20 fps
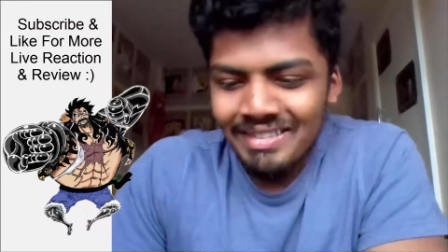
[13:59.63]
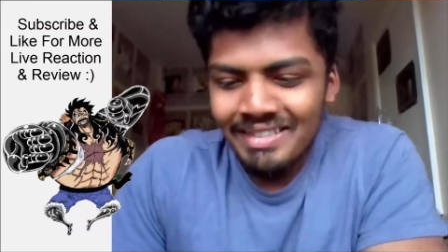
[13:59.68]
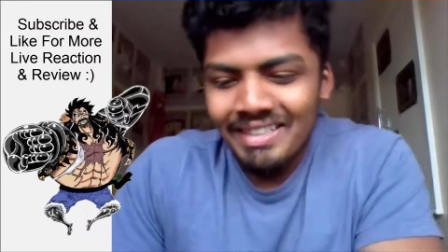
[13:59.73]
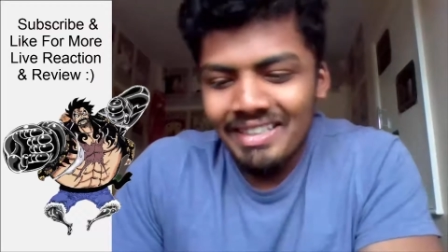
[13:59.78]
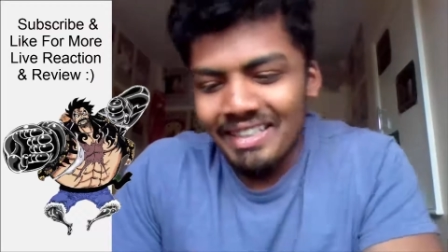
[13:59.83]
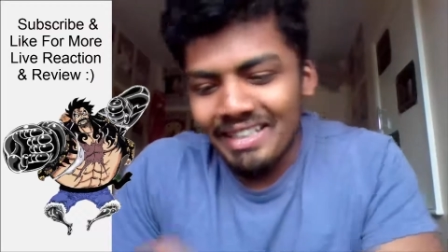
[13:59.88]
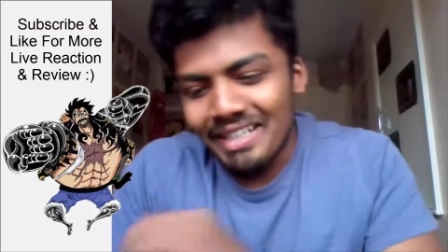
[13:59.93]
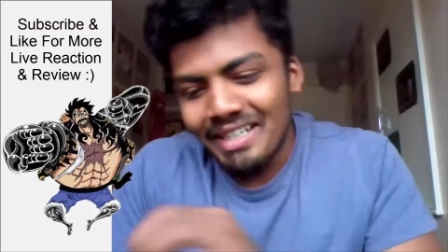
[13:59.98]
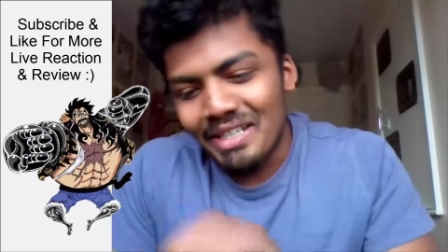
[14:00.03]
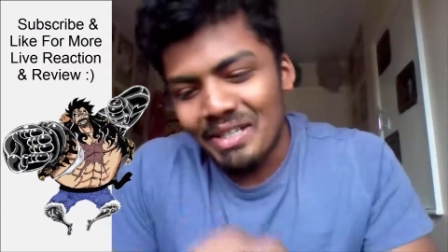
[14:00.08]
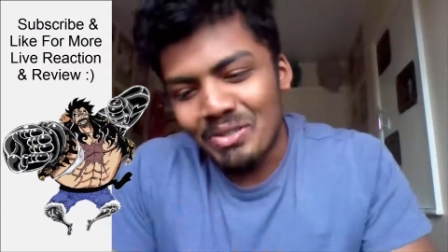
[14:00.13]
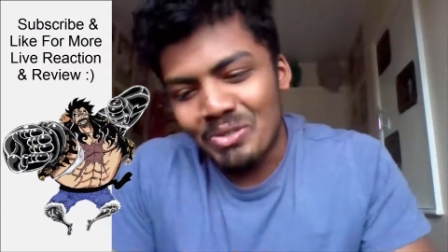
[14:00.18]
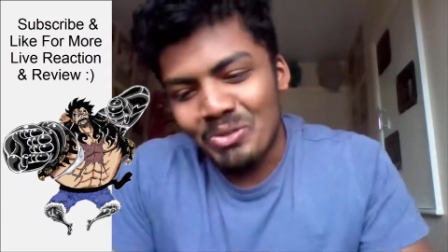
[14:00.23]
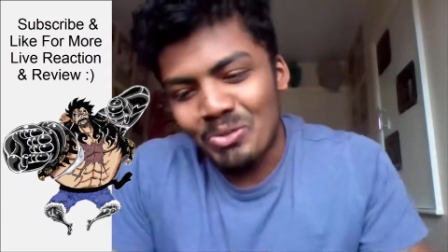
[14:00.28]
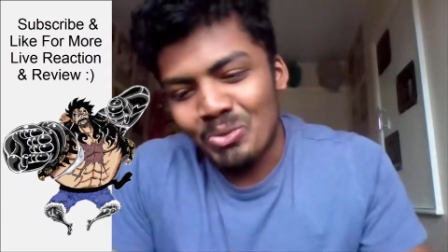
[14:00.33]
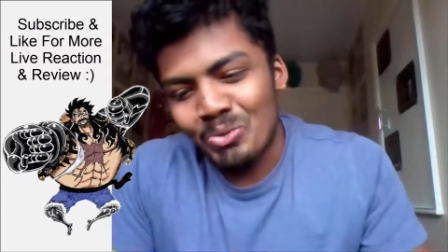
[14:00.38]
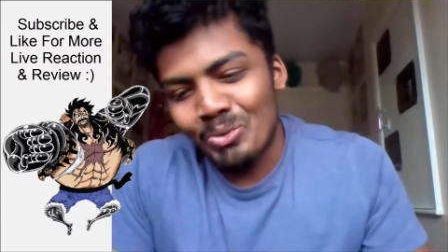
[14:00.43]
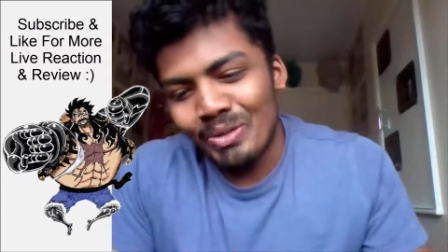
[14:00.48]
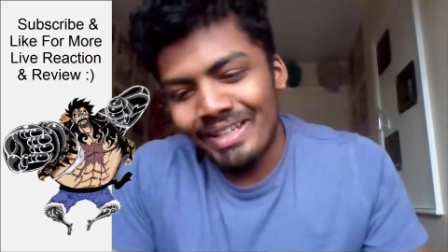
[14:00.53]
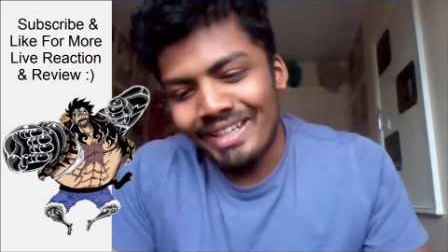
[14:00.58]
he is
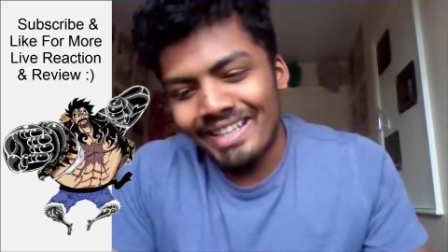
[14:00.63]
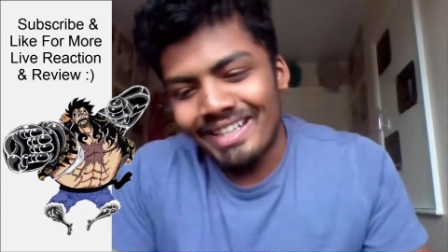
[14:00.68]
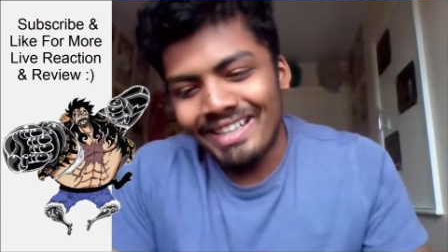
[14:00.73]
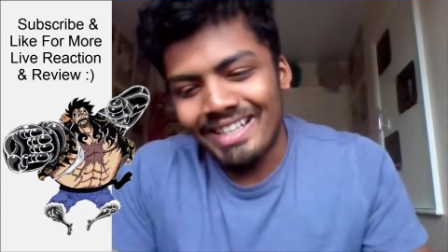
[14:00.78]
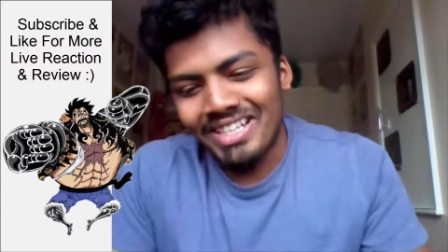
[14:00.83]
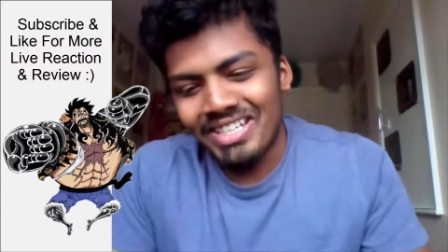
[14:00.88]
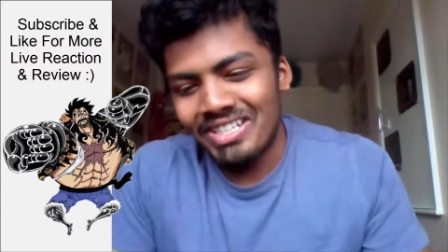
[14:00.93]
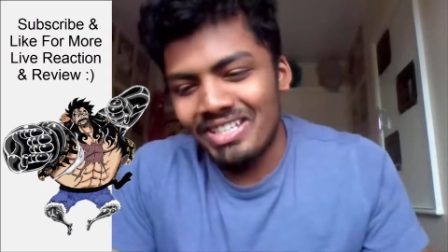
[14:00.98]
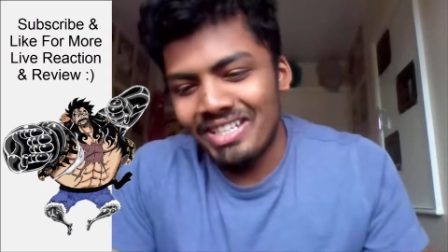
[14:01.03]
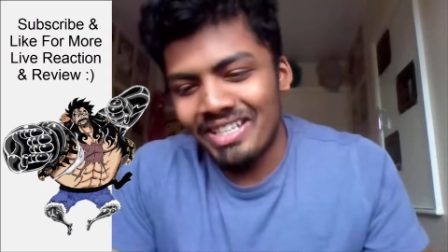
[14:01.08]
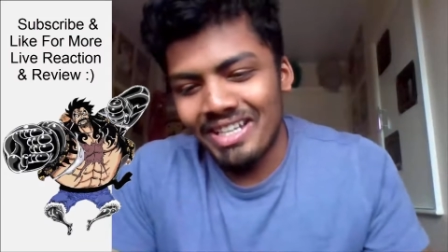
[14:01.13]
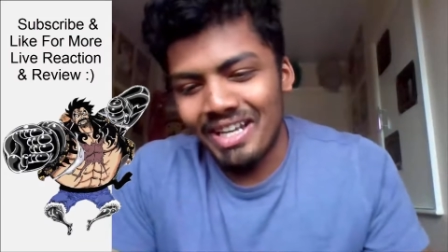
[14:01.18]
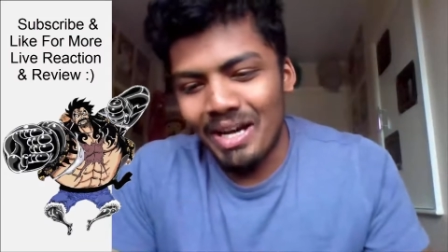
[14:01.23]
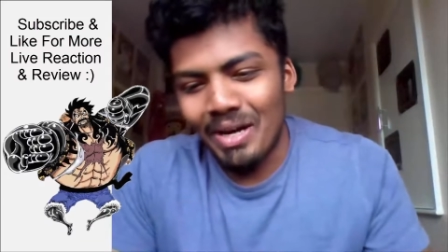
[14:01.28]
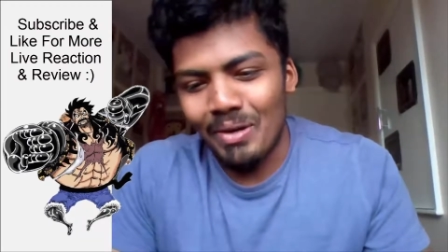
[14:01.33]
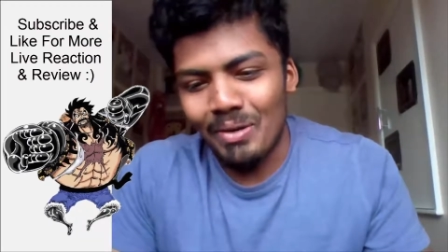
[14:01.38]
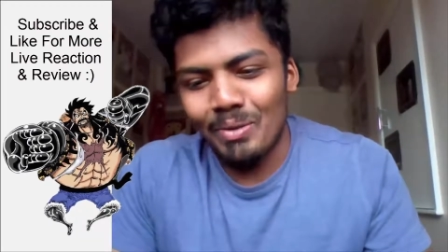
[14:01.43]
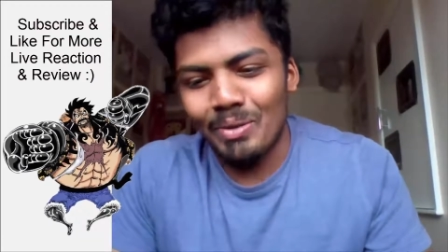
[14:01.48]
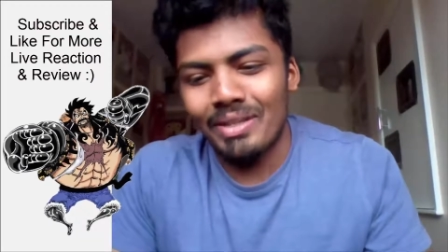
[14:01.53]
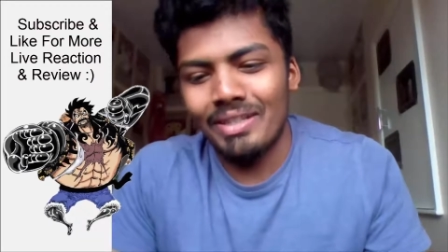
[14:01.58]
sweating the shit
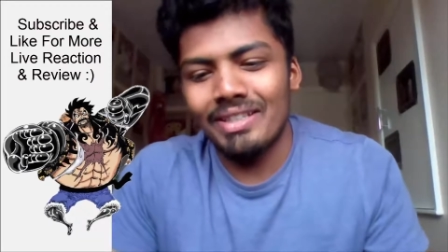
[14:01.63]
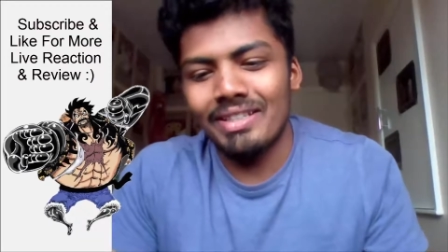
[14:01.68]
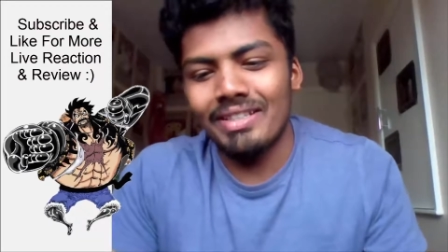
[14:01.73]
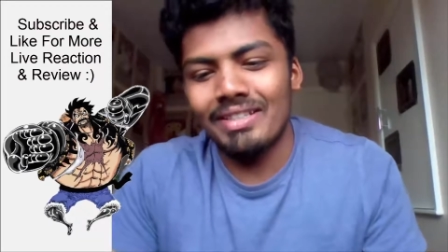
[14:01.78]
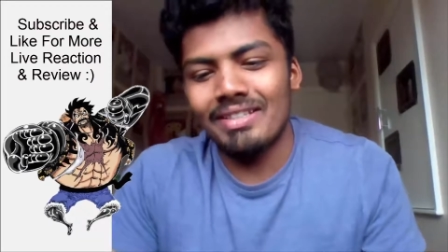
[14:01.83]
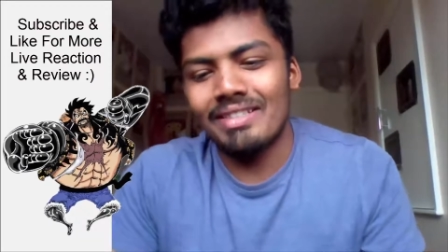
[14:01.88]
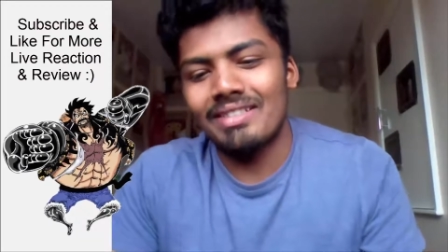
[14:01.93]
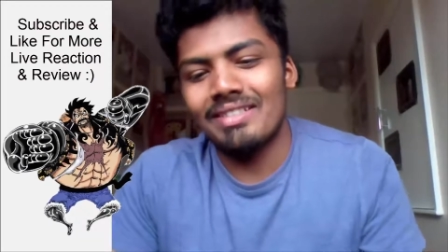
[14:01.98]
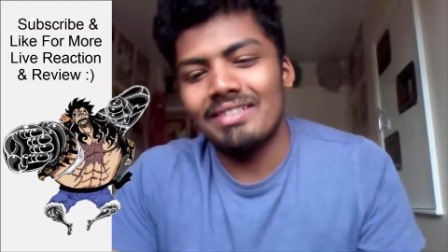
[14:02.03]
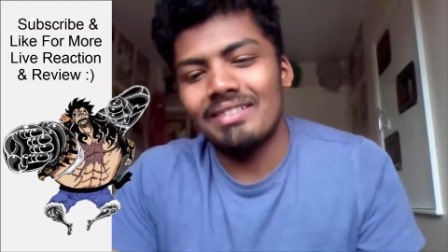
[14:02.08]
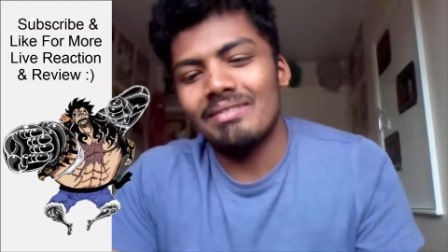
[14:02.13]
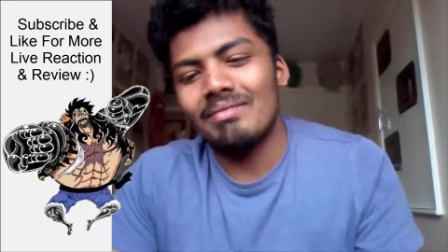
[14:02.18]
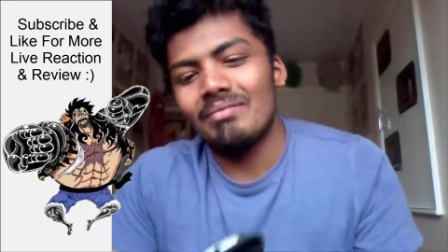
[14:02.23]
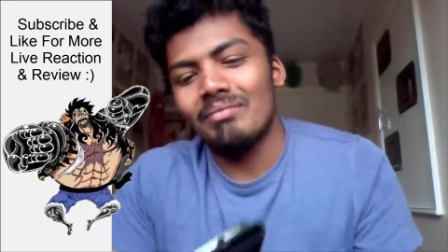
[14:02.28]
out look at this